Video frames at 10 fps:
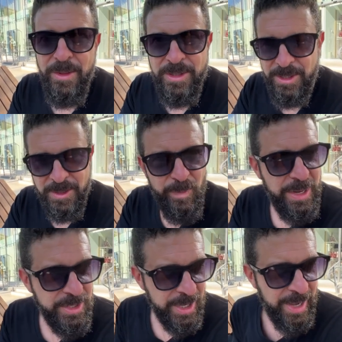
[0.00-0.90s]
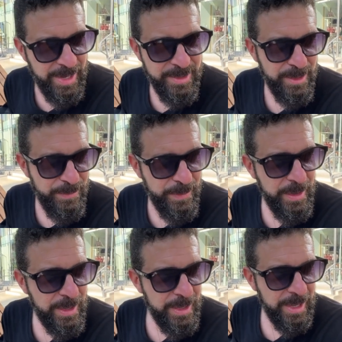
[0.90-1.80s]
This just means kind of
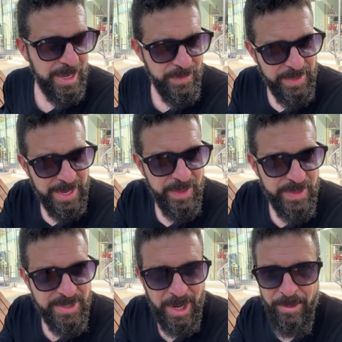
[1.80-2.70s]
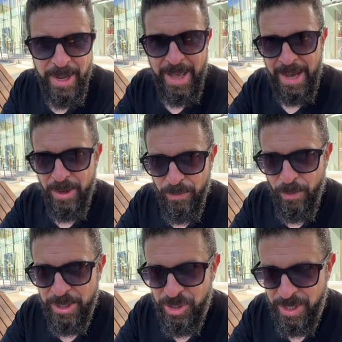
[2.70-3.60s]
taking this area out of
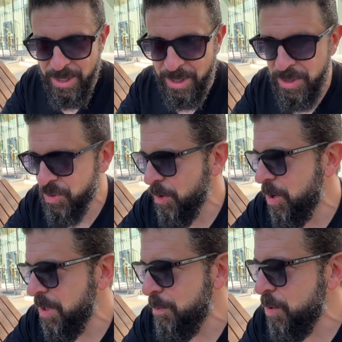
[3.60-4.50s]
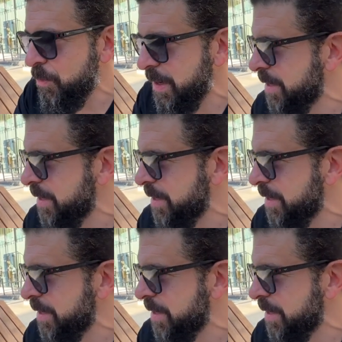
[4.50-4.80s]
Russian control and moving